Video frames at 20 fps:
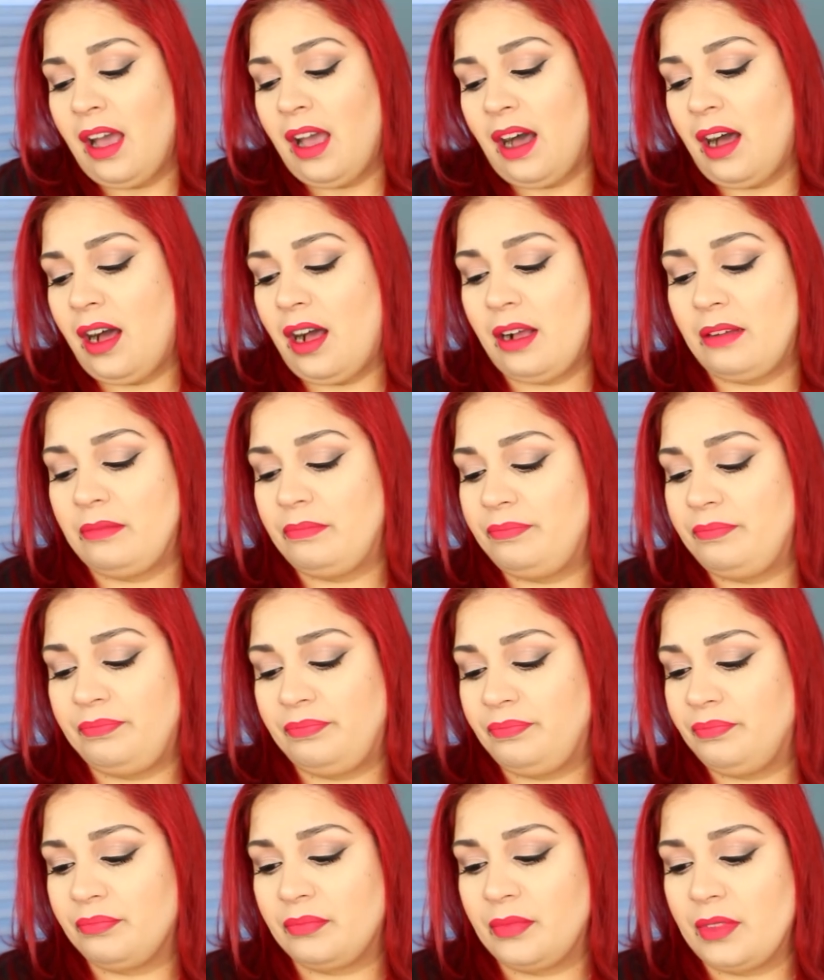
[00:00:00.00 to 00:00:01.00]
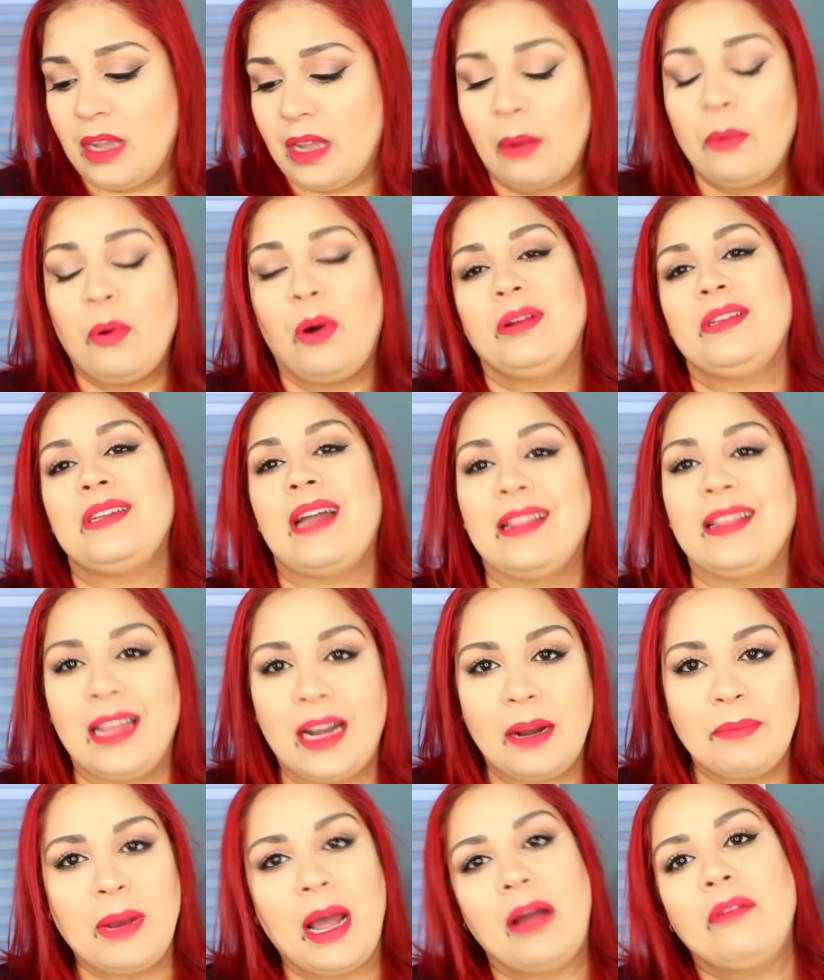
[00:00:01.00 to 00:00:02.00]
Well, not
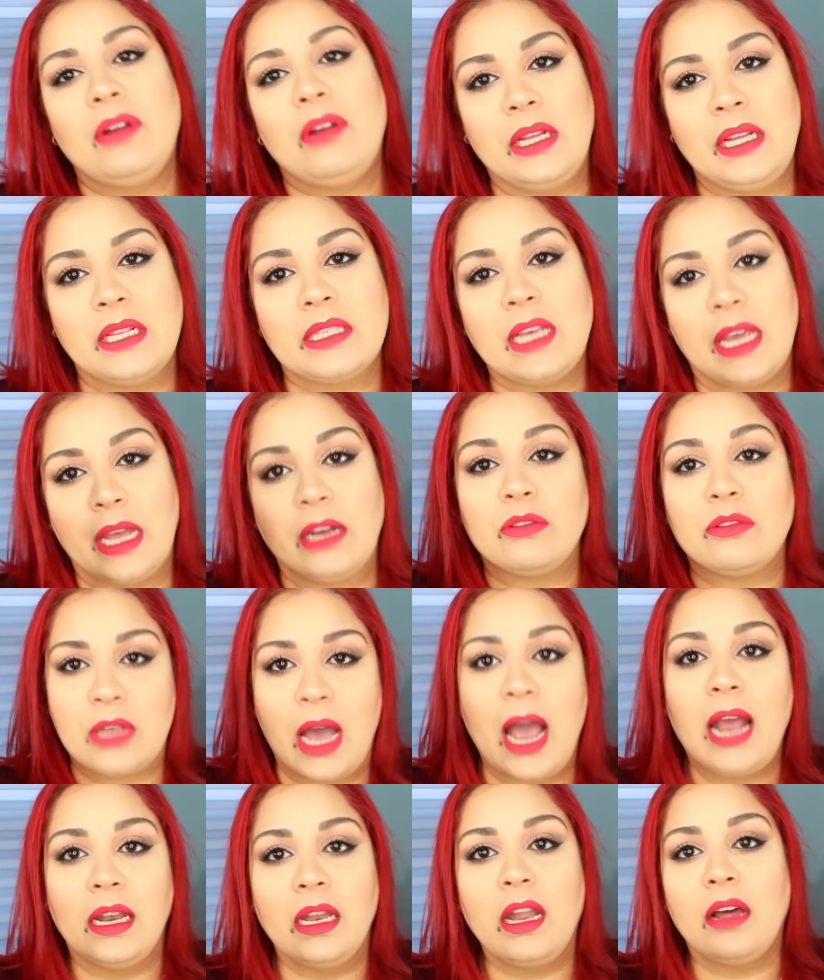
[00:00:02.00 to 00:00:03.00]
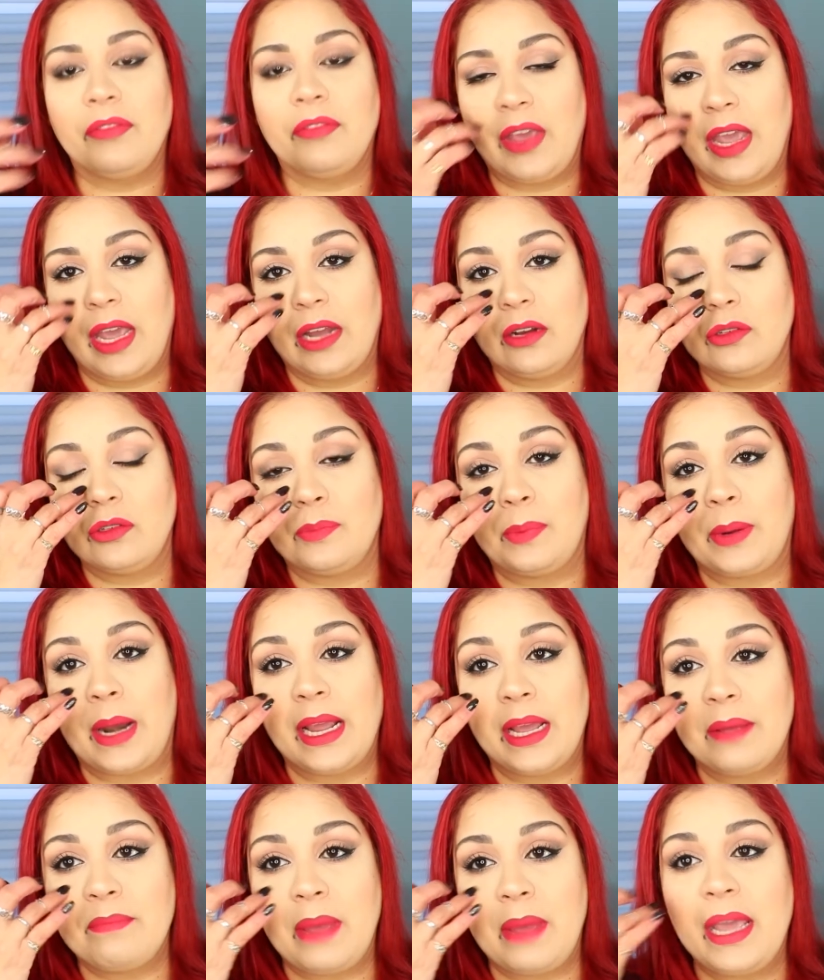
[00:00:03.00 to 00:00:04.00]
that I'm not really into candles. I love candles, but I
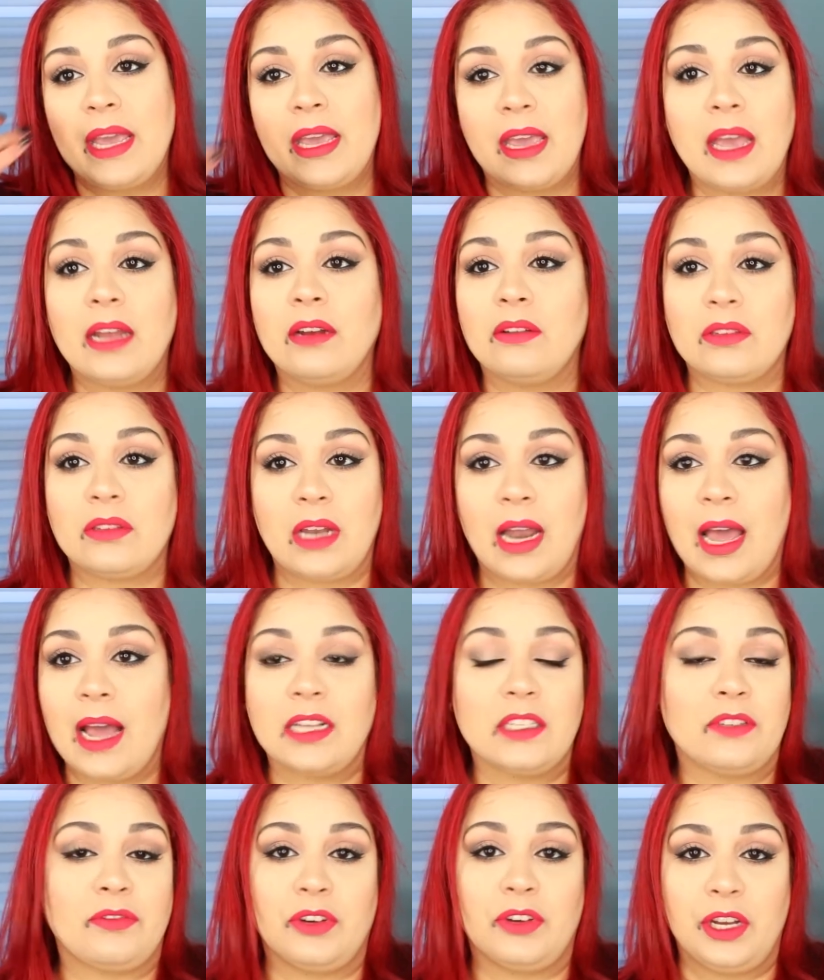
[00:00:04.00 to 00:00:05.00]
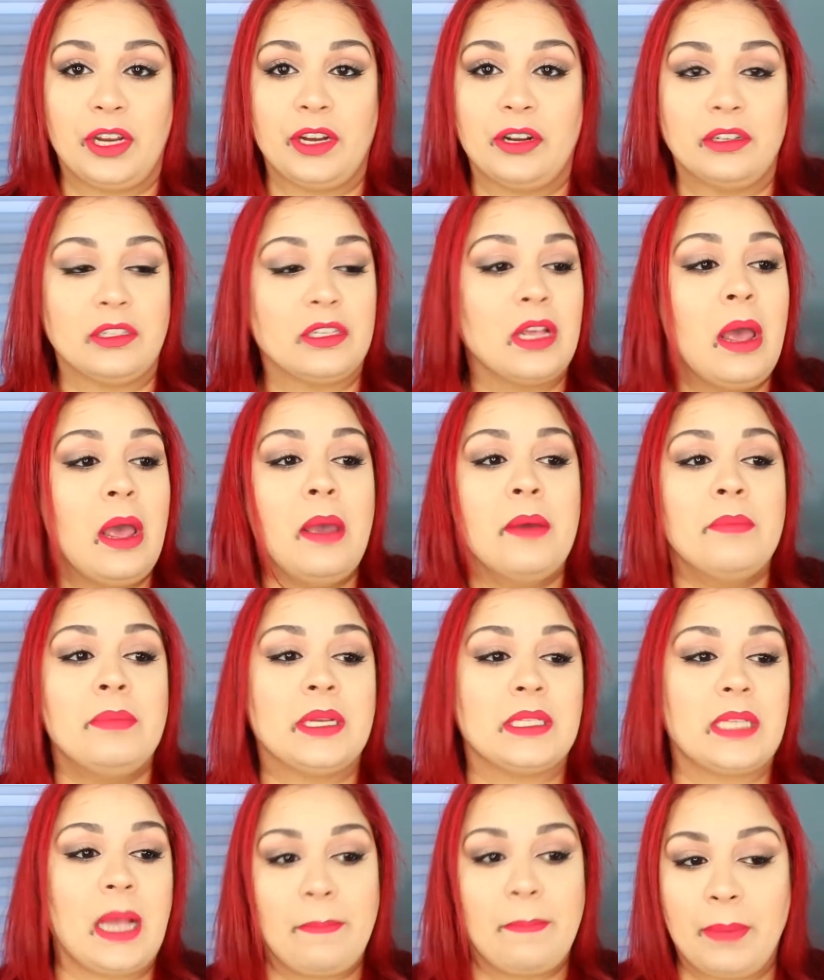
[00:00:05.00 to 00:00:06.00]
can make candles last for years
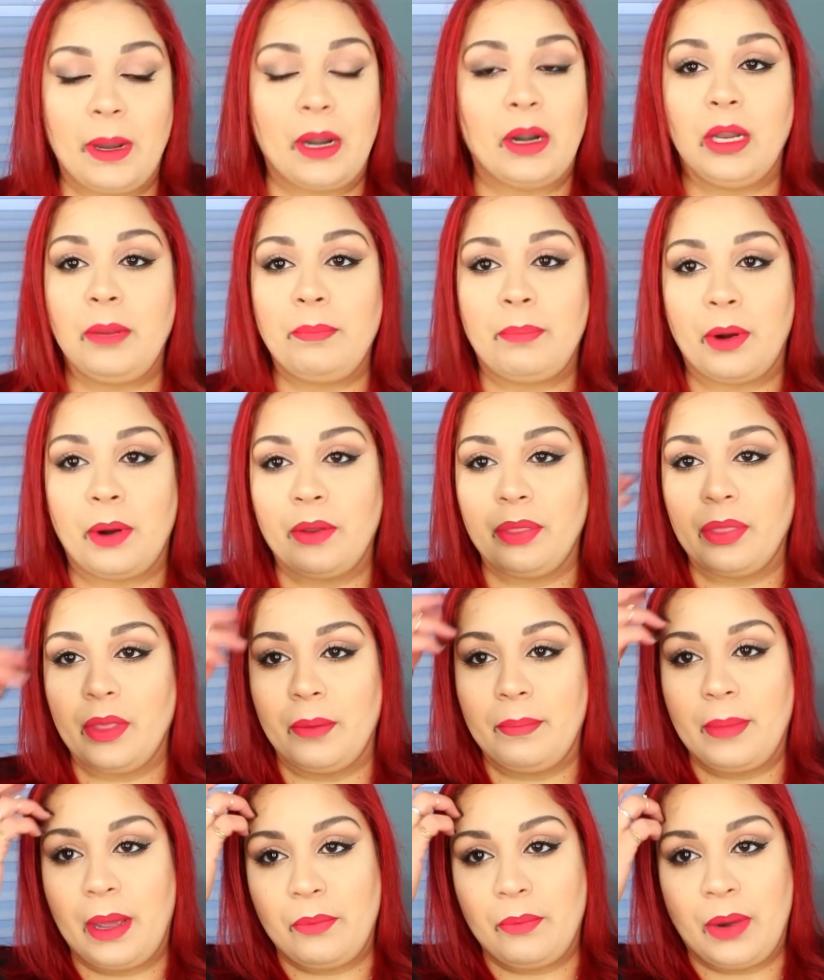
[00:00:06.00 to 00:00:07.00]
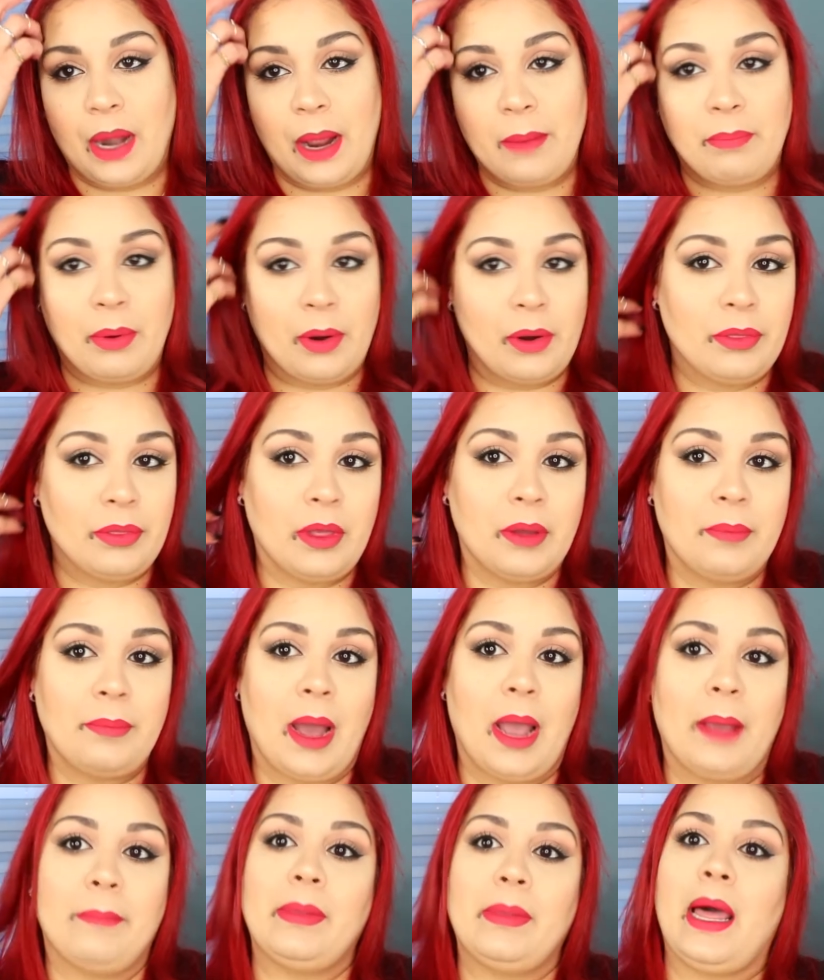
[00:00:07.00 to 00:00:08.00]
because I barely burn them. And when I burn them,
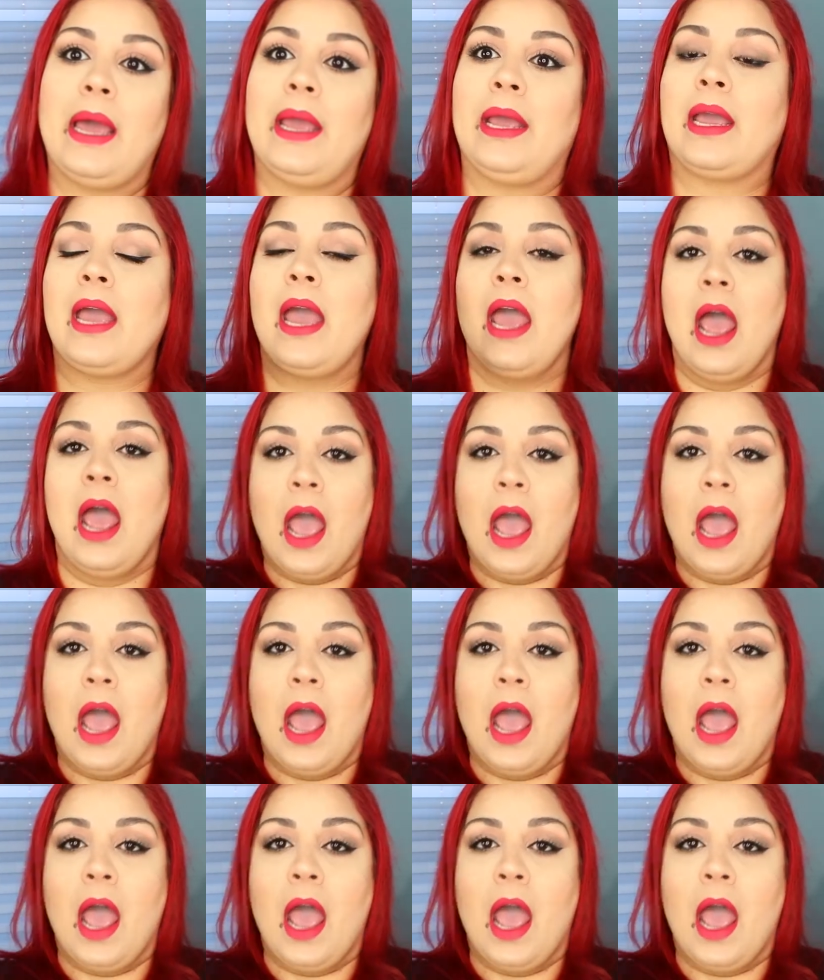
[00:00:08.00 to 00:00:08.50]
I'm like...